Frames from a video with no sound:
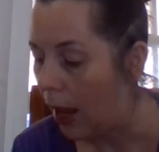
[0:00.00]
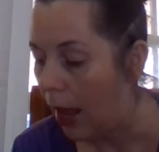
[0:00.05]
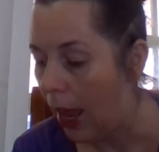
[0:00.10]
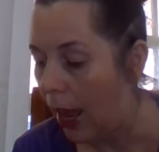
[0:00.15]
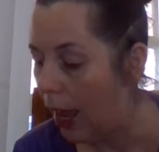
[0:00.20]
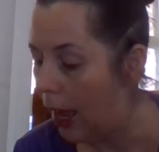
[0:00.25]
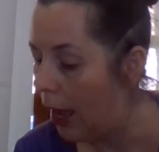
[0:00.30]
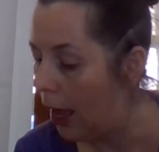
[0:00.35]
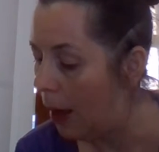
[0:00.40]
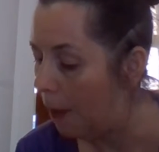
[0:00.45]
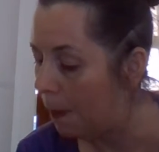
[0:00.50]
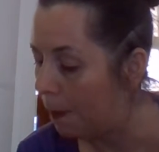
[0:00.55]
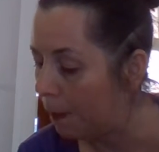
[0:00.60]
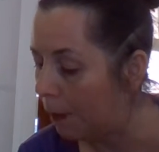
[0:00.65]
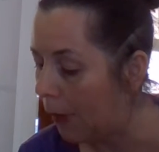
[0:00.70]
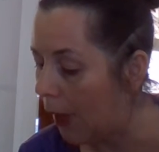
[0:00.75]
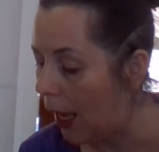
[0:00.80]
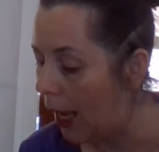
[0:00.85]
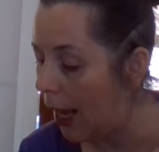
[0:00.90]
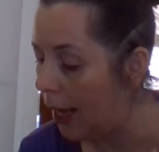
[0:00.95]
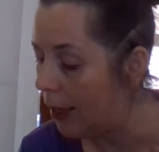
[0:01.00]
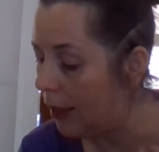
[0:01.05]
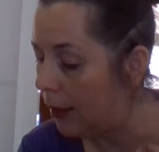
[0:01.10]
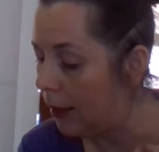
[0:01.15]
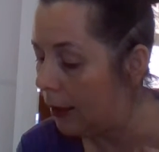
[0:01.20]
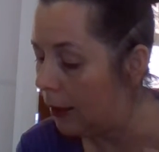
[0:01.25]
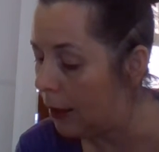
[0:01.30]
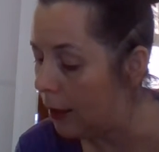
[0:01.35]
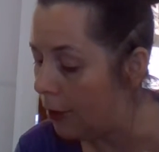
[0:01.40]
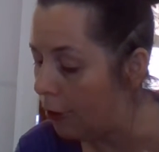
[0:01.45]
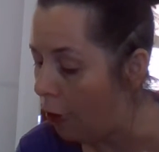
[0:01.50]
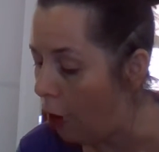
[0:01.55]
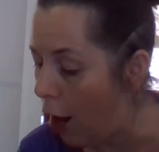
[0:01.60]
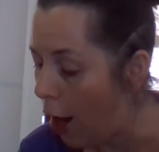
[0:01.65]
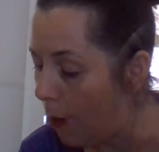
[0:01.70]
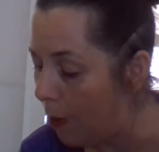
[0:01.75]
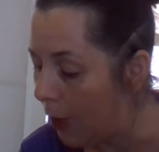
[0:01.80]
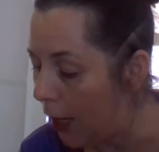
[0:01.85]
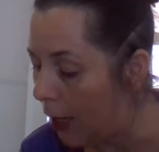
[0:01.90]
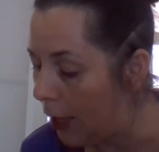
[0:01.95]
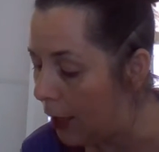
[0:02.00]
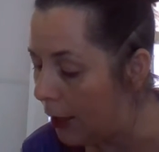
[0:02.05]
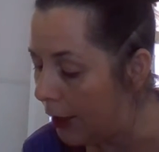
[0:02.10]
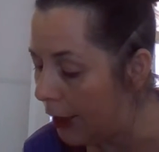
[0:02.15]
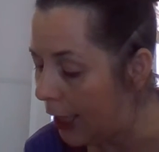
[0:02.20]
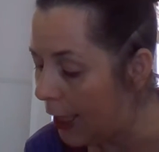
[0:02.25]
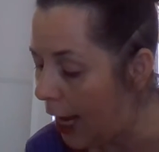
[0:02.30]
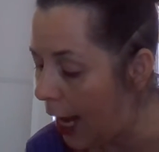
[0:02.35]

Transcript: And it is described as an